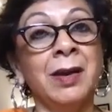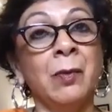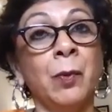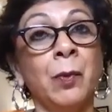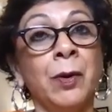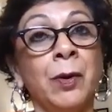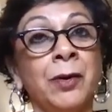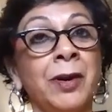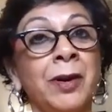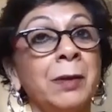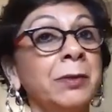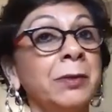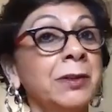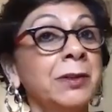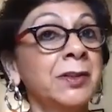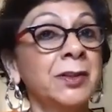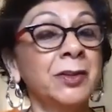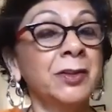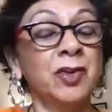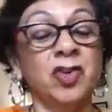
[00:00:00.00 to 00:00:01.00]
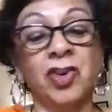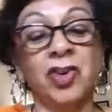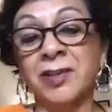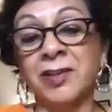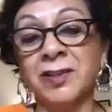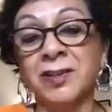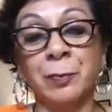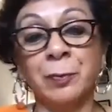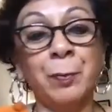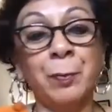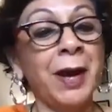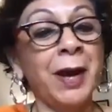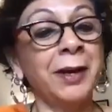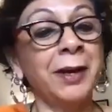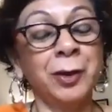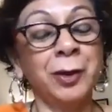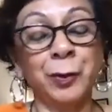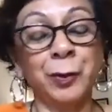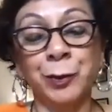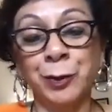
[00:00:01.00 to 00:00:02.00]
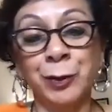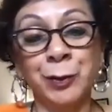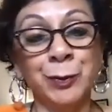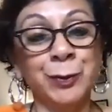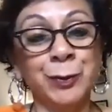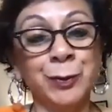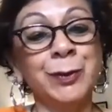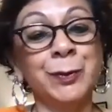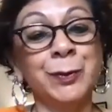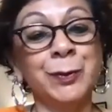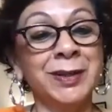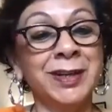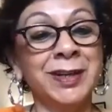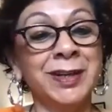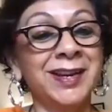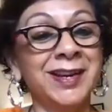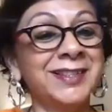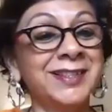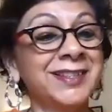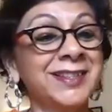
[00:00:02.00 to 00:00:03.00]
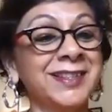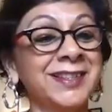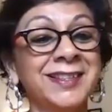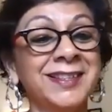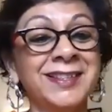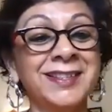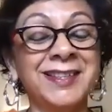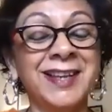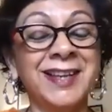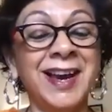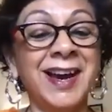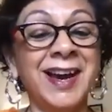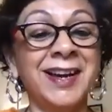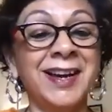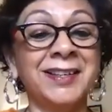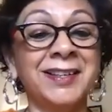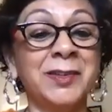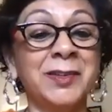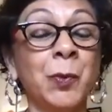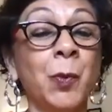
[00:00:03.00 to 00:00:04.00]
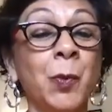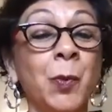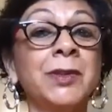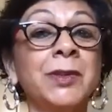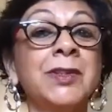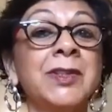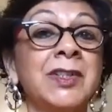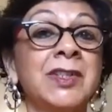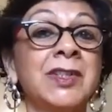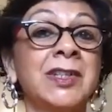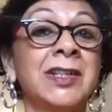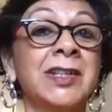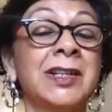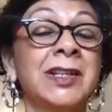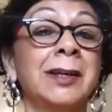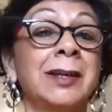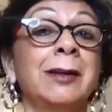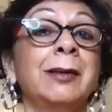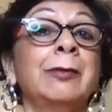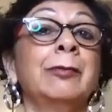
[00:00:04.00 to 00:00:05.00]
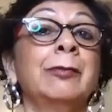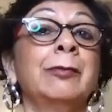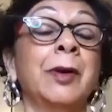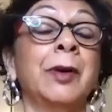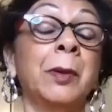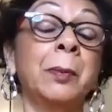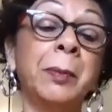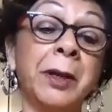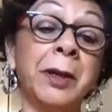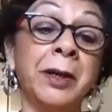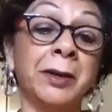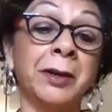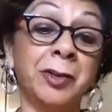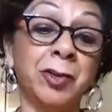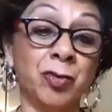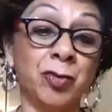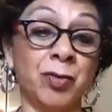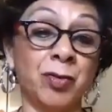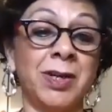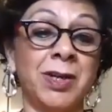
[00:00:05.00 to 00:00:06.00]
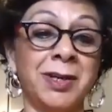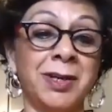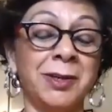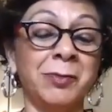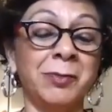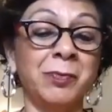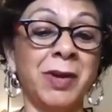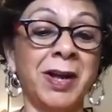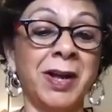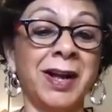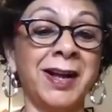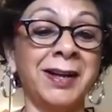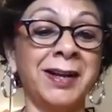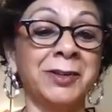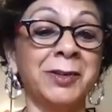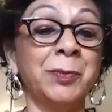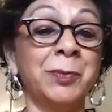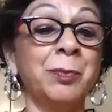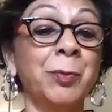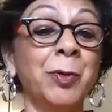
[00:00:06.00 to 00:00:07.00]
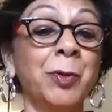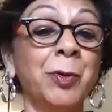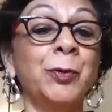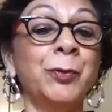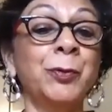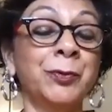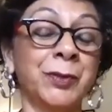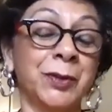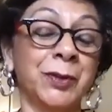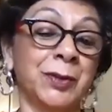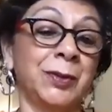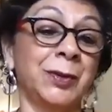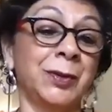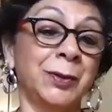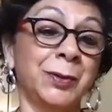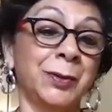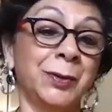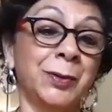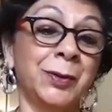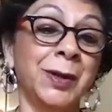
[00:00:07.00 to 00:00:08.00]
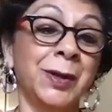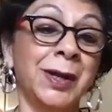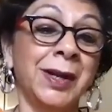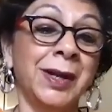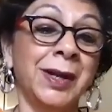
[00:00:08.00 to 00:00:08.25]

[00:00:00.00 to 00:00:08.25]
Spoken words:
were able to just pack your 2 suitcases and want to live a bigger dream and move to,